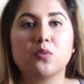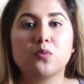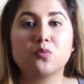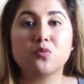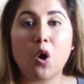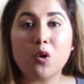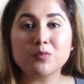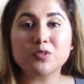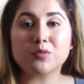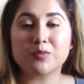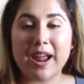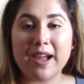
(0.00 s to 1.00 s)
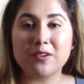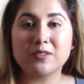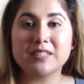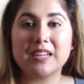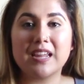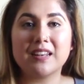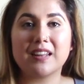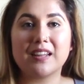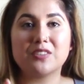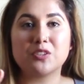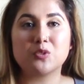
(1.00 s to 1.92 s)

roams around in like the